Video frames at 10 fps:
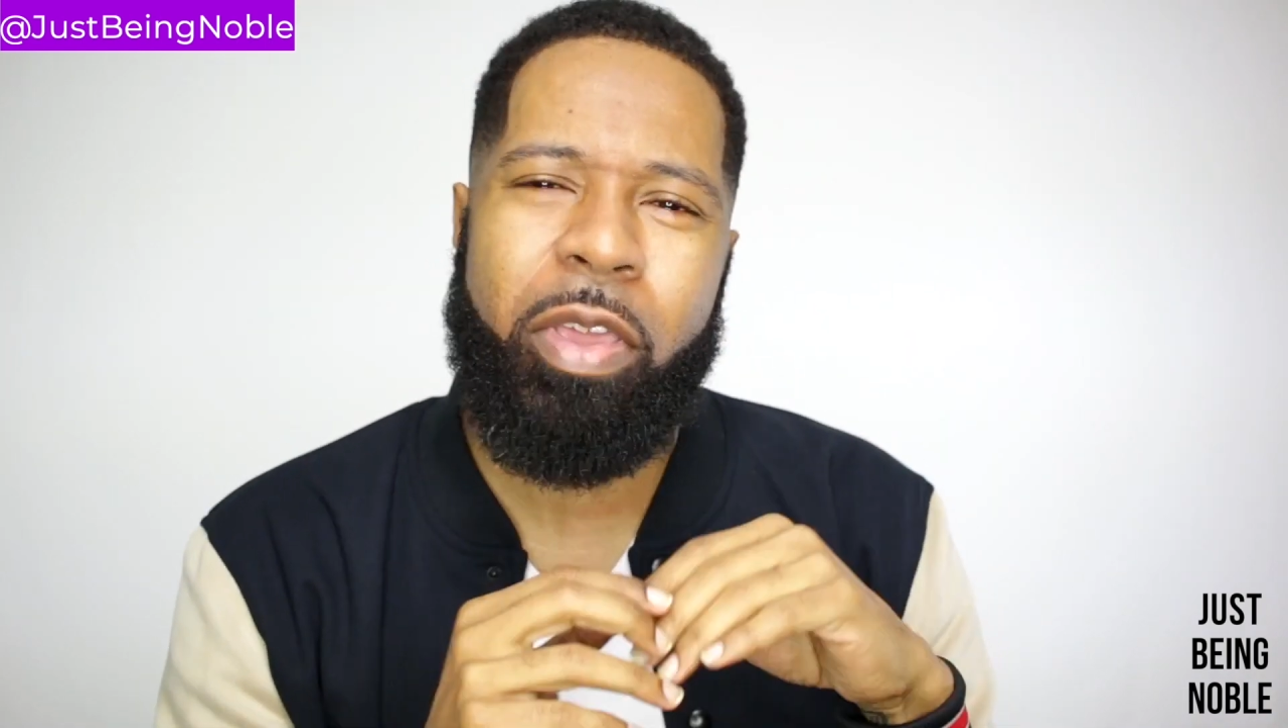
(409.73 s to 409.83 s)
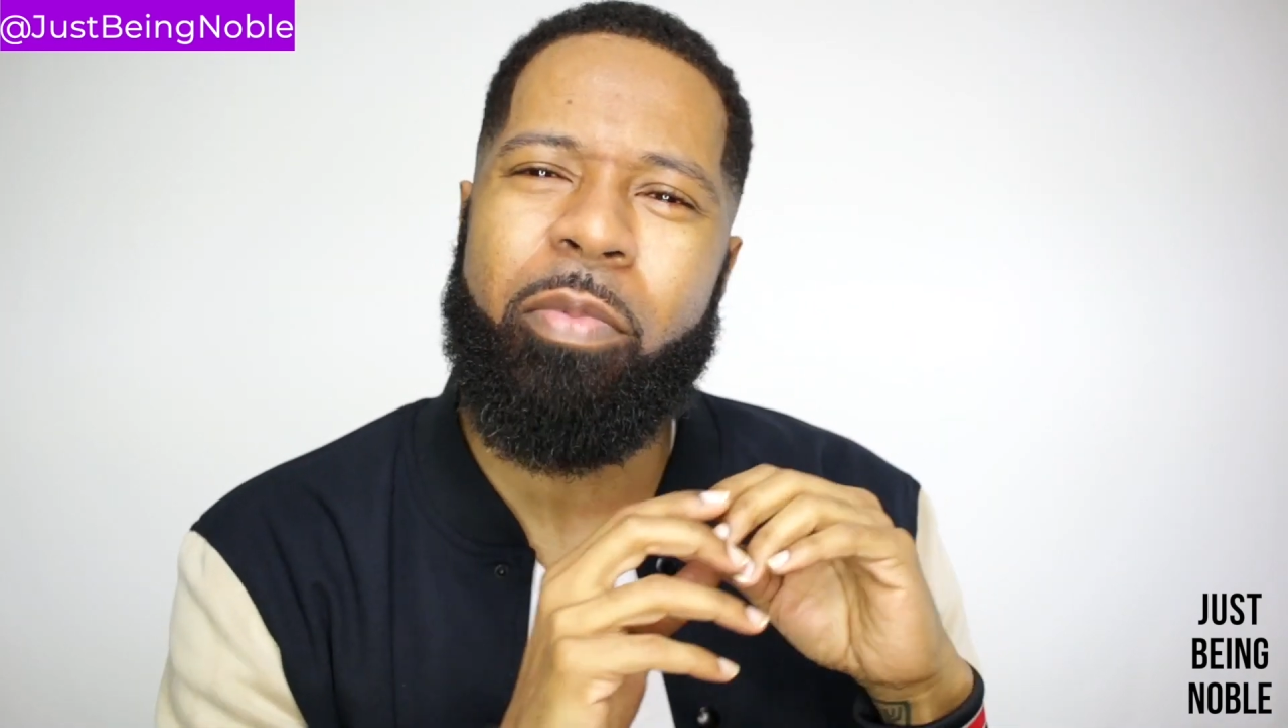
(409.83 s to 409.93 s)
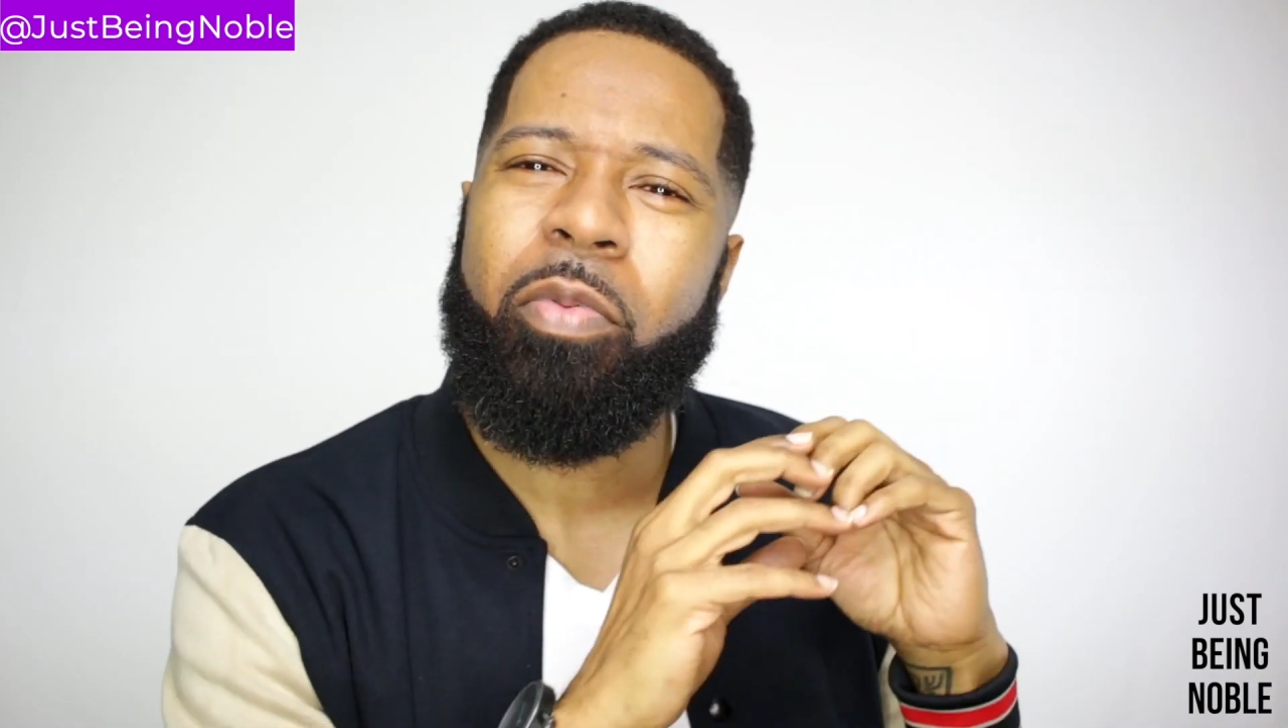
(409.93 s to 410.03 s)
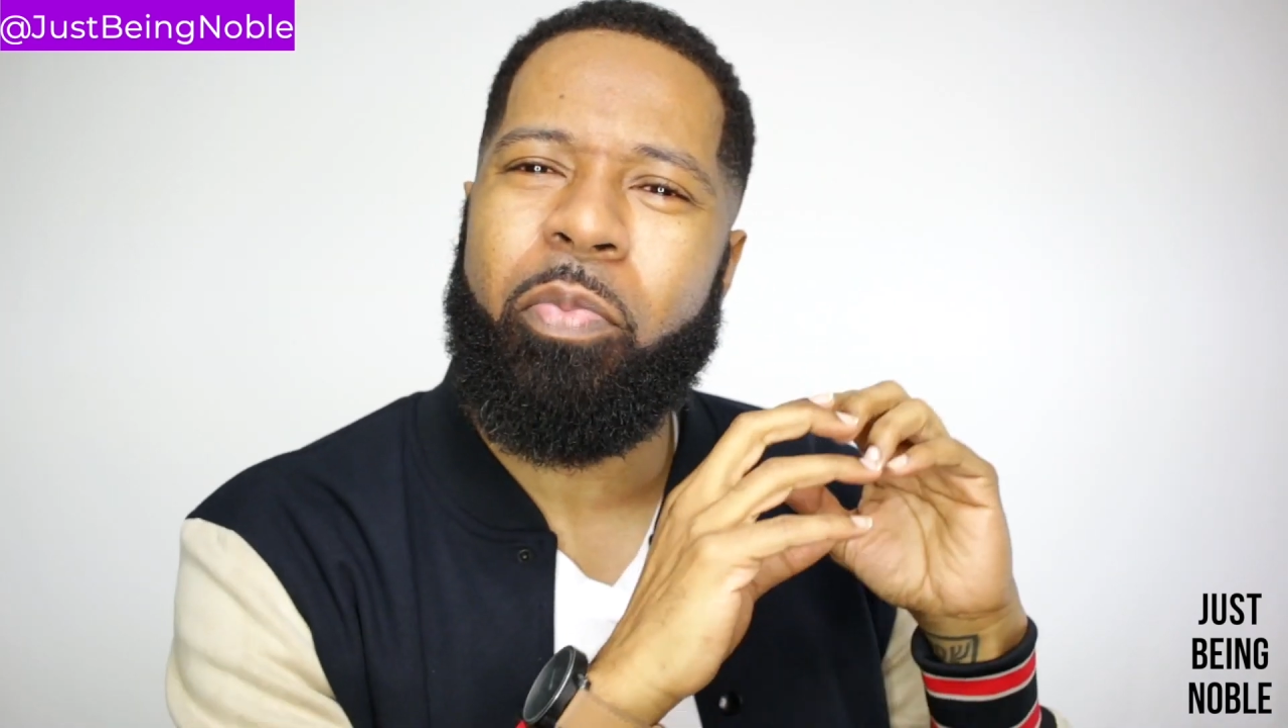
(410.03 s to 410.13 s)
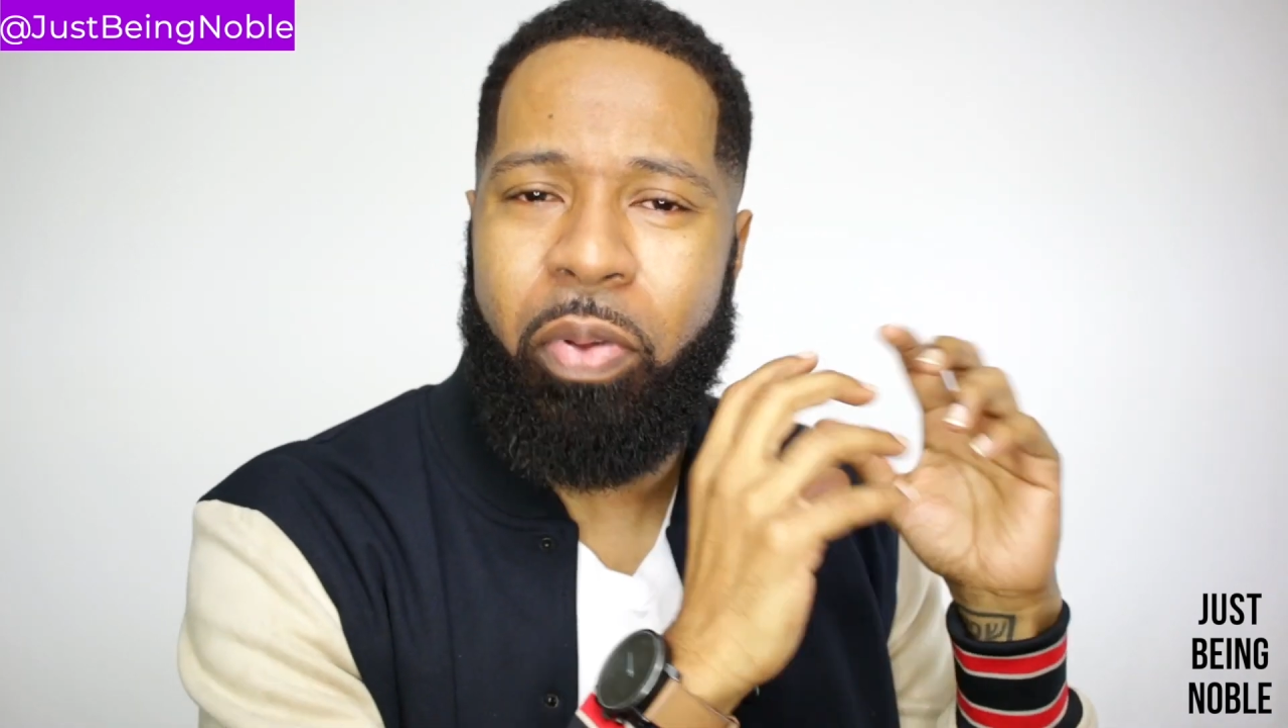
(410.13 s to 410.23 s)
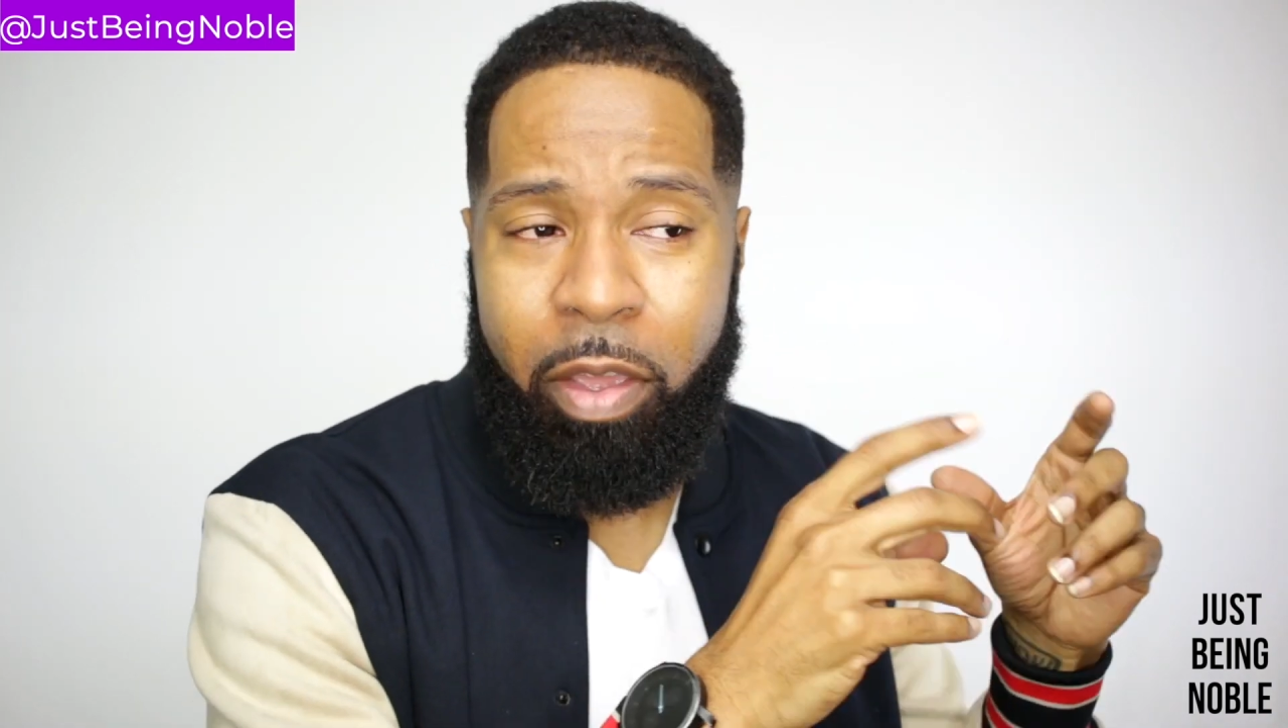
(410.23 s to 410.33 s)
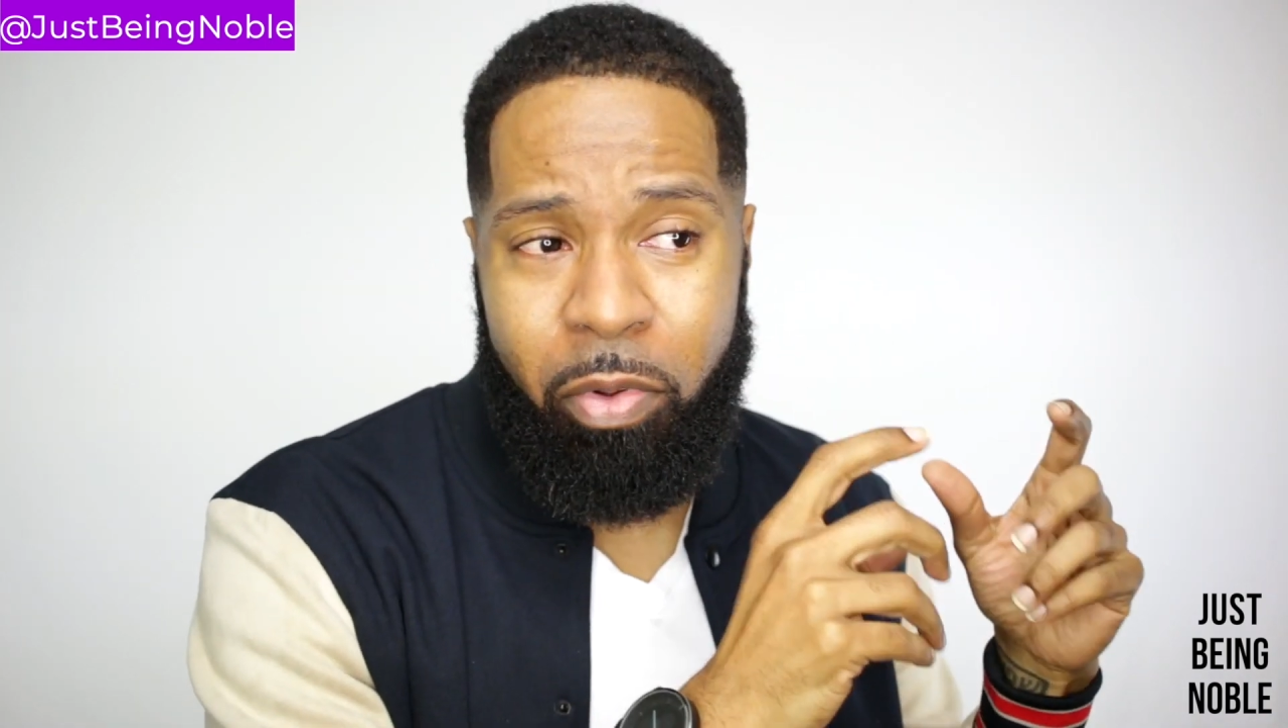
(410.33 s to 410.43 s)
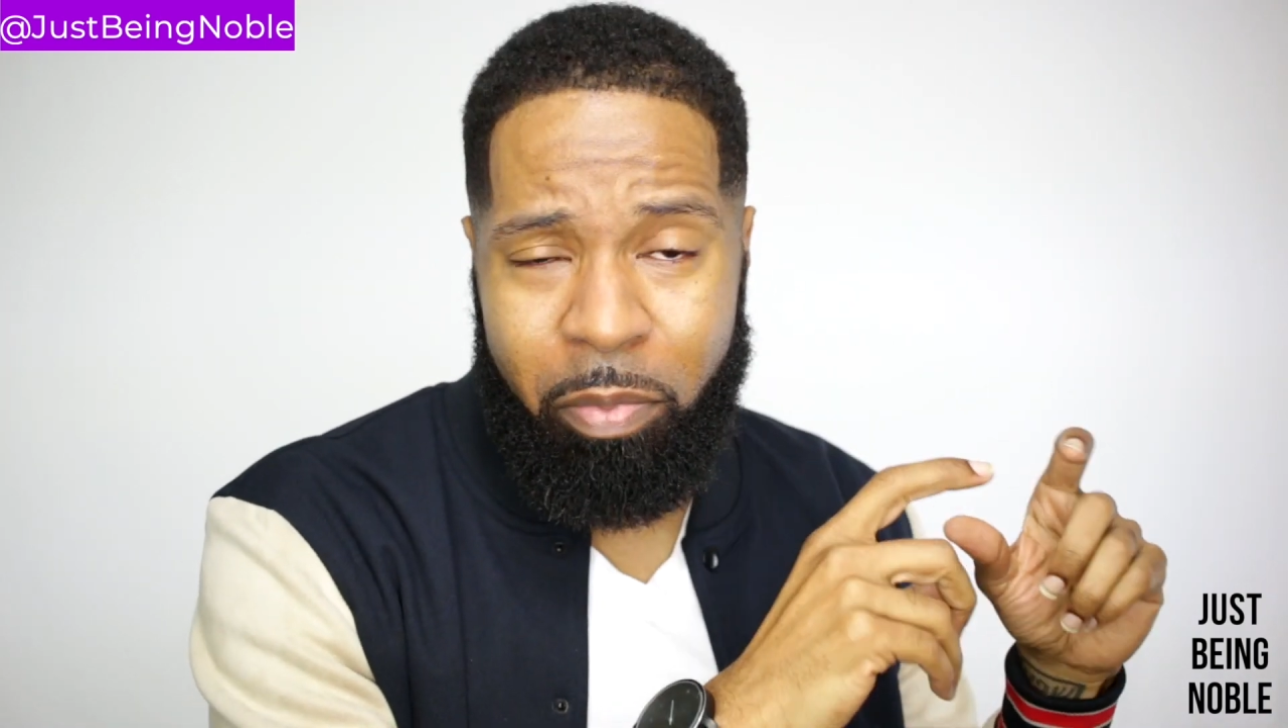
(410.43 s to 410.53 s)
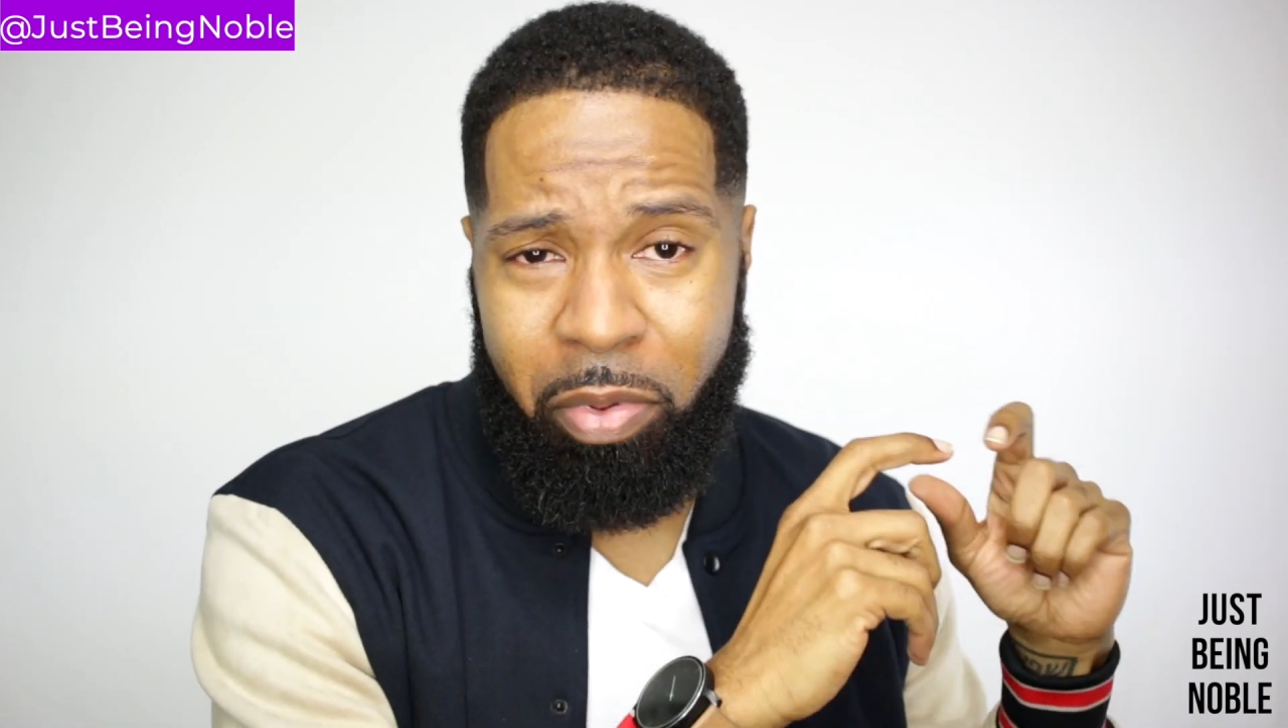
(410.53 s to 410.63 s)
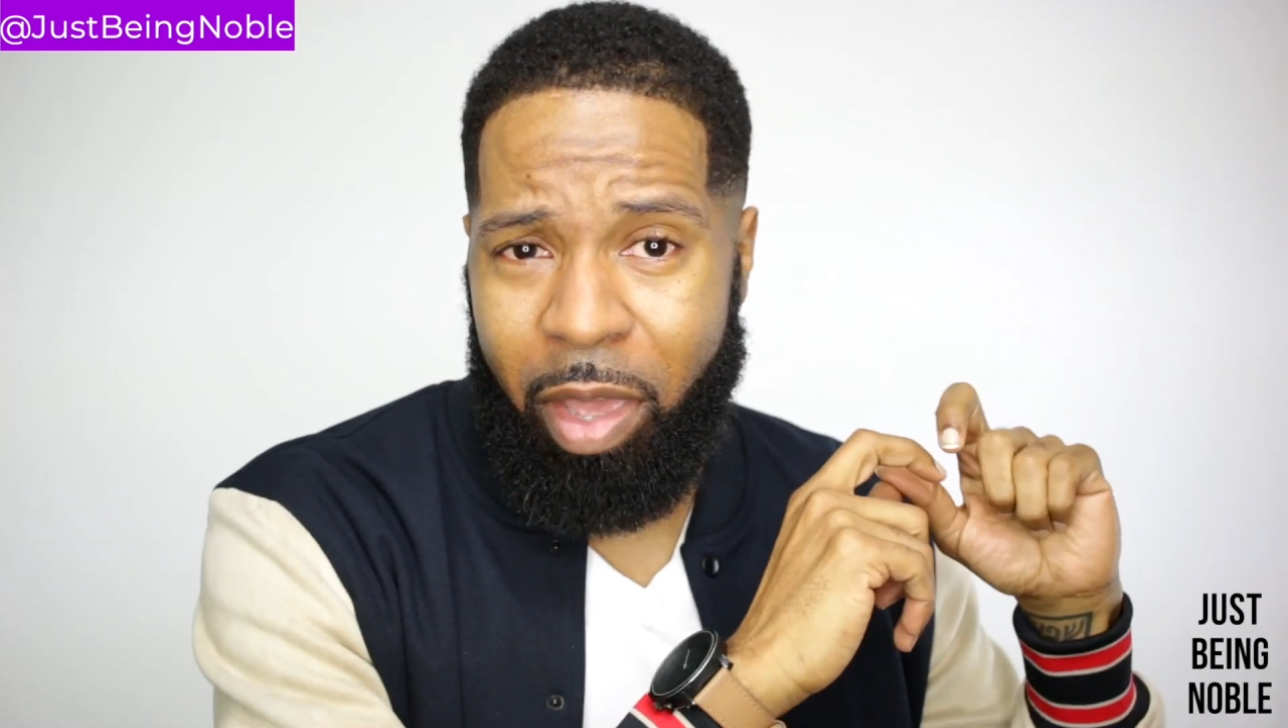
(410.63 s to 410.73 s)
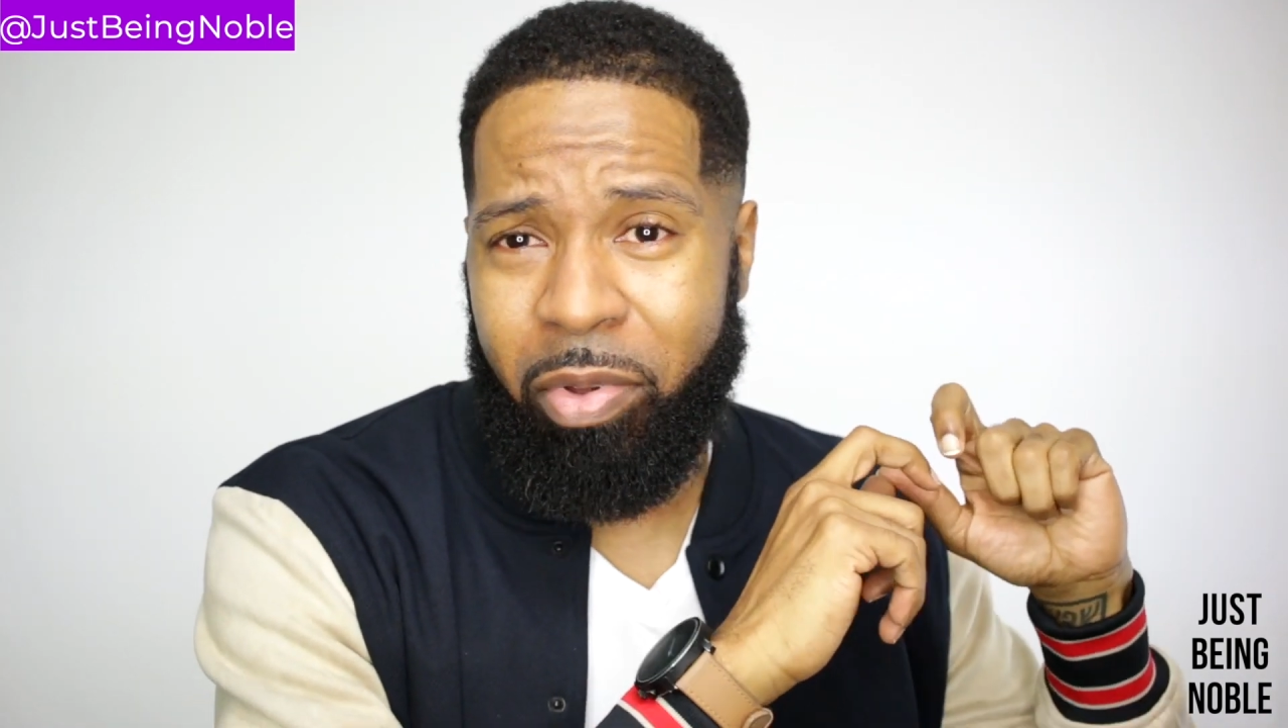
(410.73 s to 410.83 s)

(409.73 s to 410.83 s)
people to be